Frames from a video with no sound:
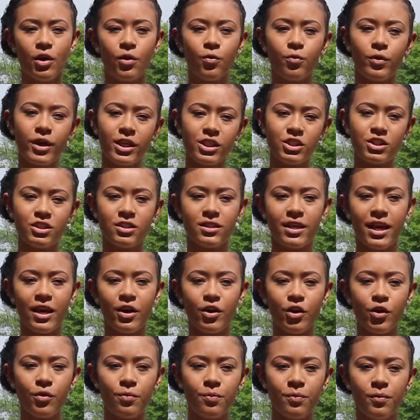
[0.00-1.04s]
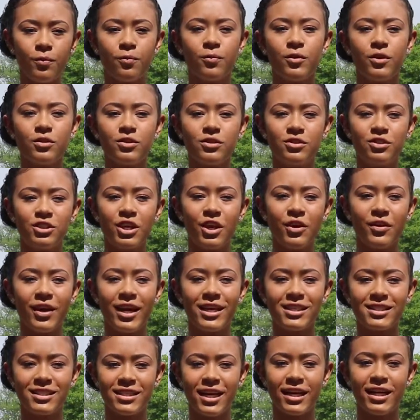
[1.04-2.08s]
which they hope will show a
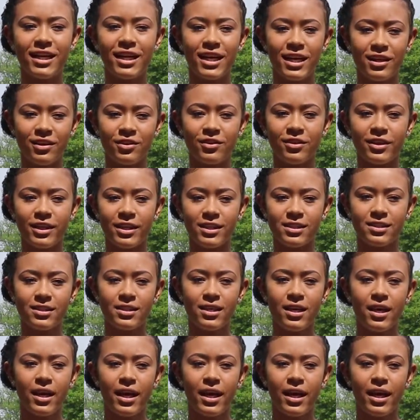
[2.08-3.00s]
steady increase.